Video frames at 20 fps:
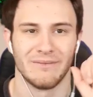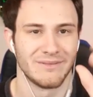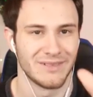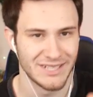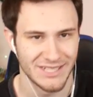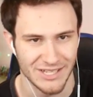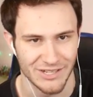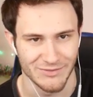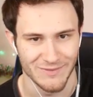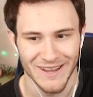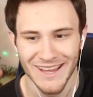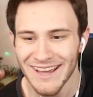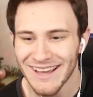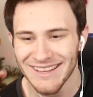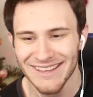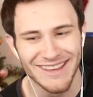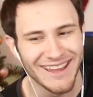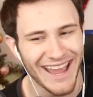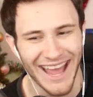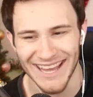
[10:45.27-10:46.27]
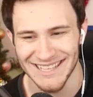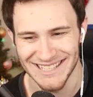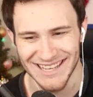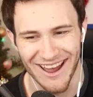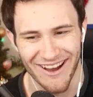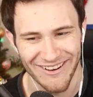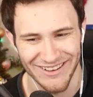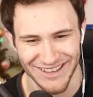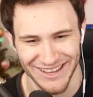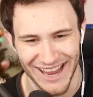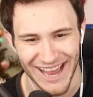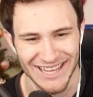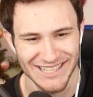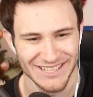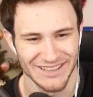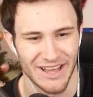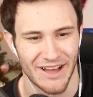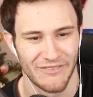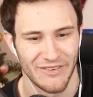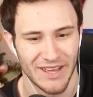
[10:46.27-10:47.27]
Excuse me. You guys know it. You guys
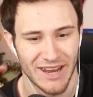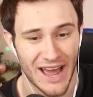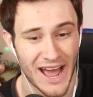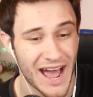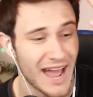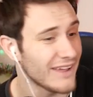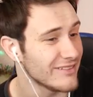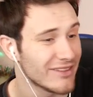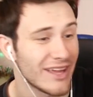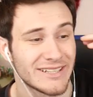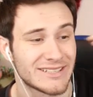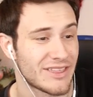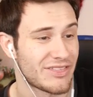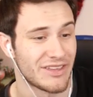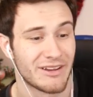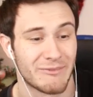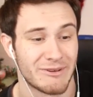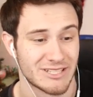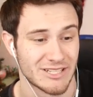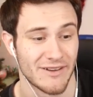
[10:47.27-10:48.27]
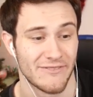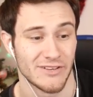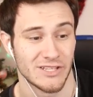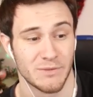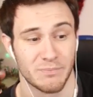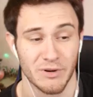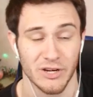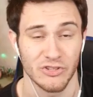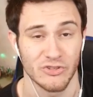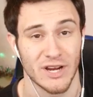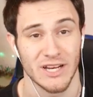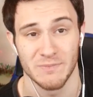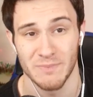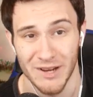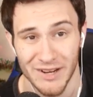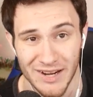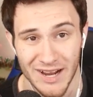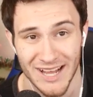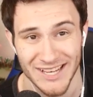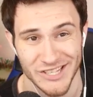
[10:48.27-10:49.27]
love it. I like to think of myself as a pretty
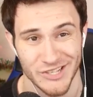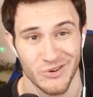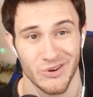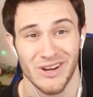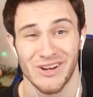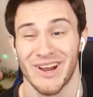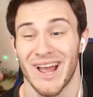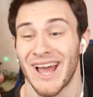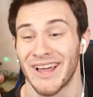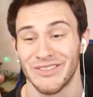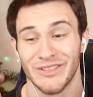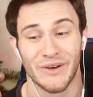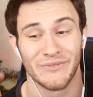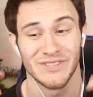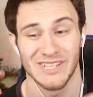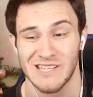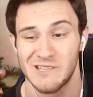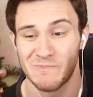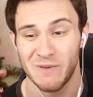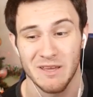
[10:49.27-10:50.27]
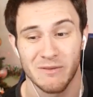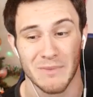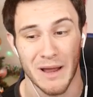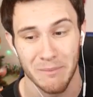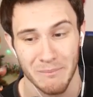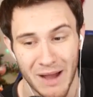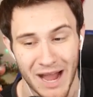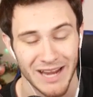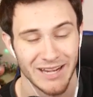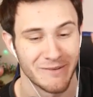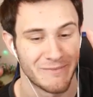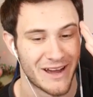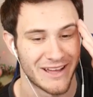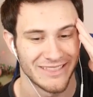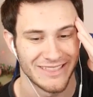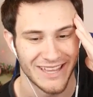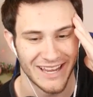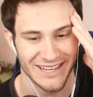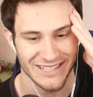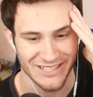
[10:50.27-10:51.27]
transparent content creator. I love to speak my mind
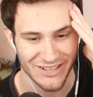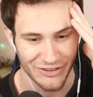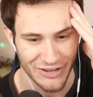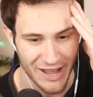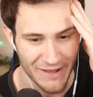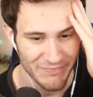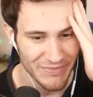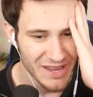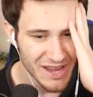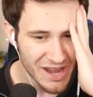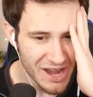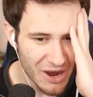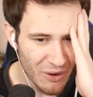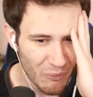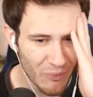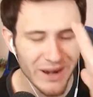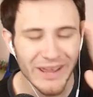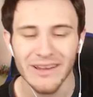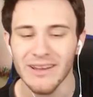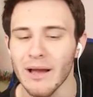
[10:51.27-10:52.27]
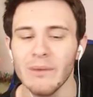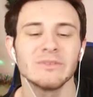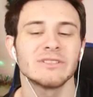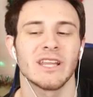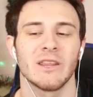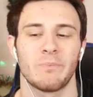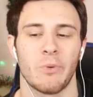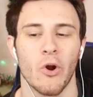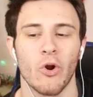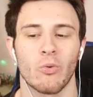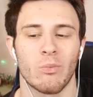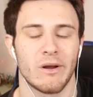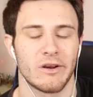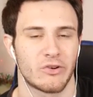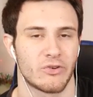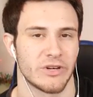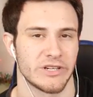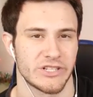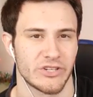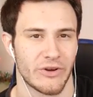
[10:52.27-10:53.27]
about things, okay? When it comes to the
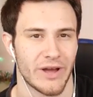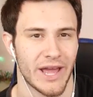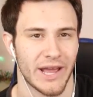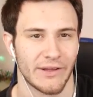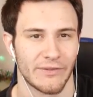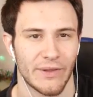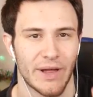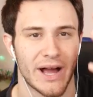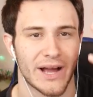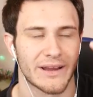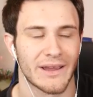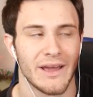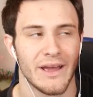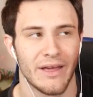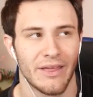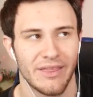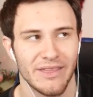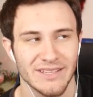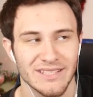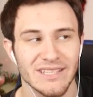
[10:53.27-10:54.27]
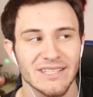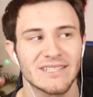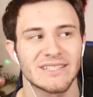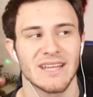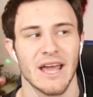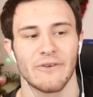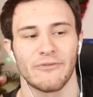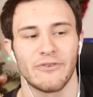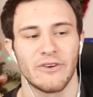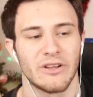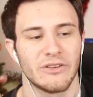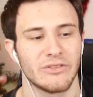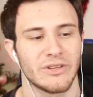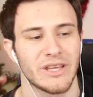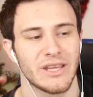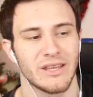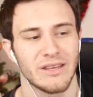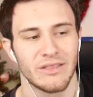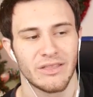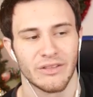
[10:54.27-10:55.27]
Pokemon Crystal Egglocke, this is
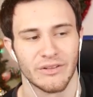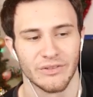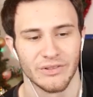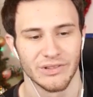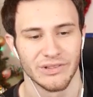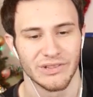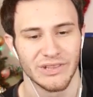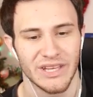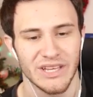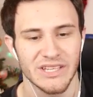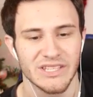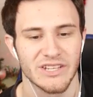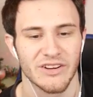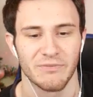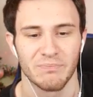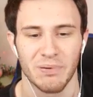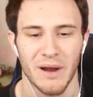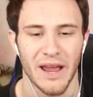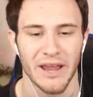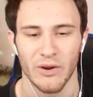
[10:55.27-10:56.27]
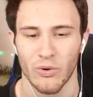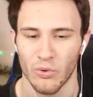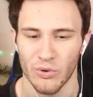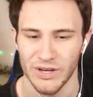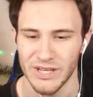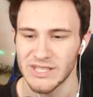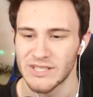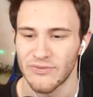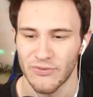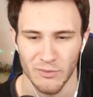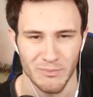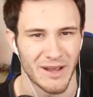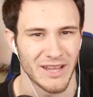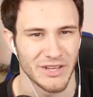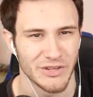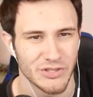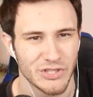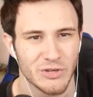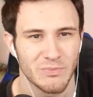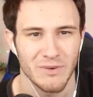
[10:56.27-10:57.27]
definitely the least of priorities for my
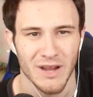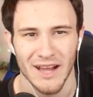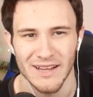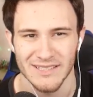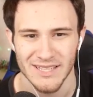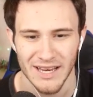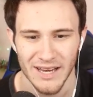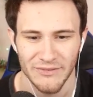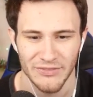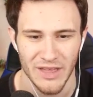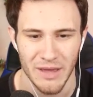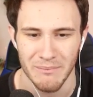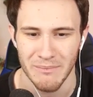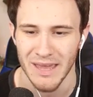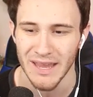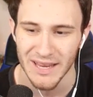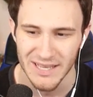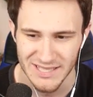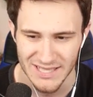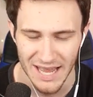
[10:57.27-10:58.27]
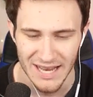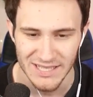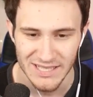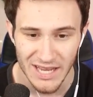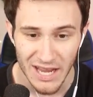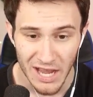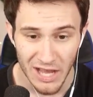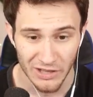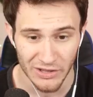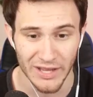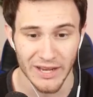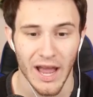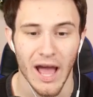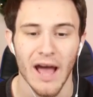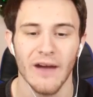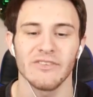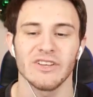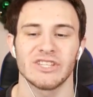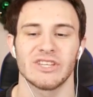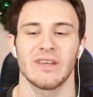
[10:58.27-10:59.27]
YouTube content, if that makes sense. Like,
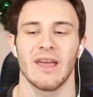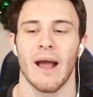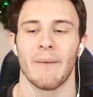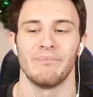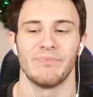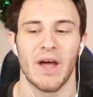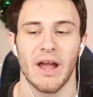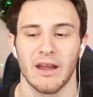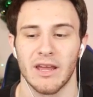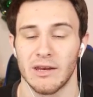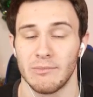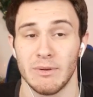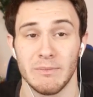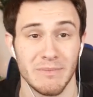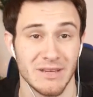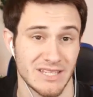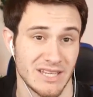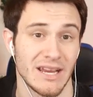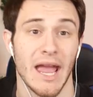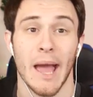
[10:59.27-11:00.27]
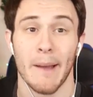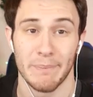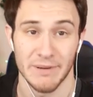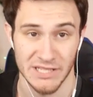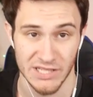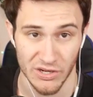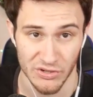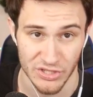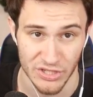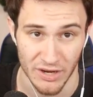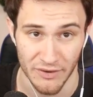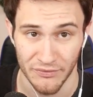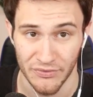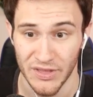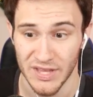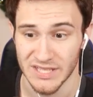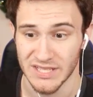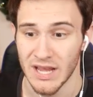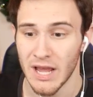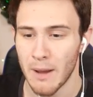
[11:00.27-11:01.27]
obviously, I'm not going to be missing episodes of
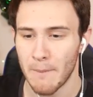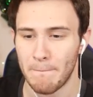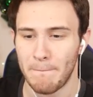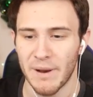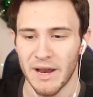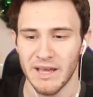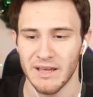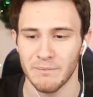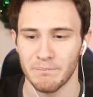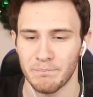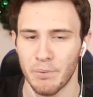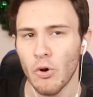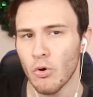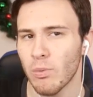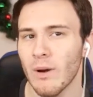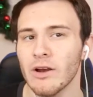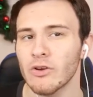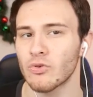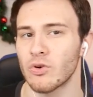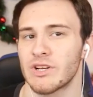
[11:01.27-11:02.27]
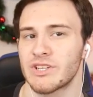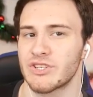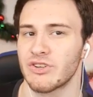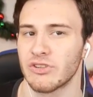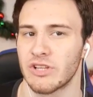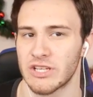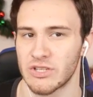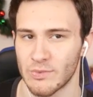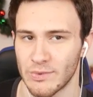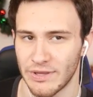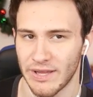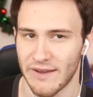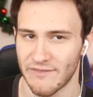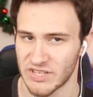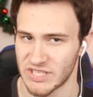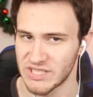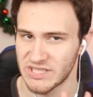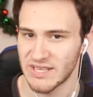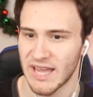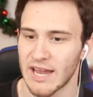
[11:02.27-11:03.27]
this, but Pokemon Crystal doesn't really have
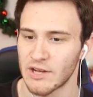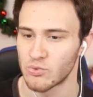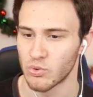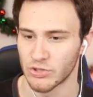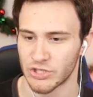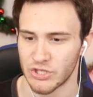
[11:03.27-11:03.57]
a schedule